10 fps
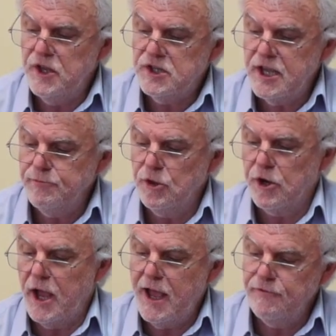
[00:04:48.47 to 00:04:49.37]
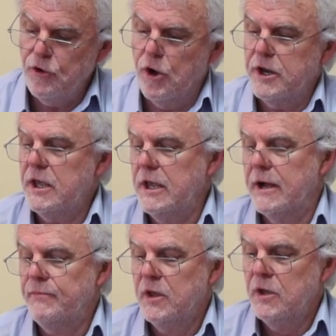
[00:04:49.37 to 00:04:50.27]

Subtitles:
The example that I have got here,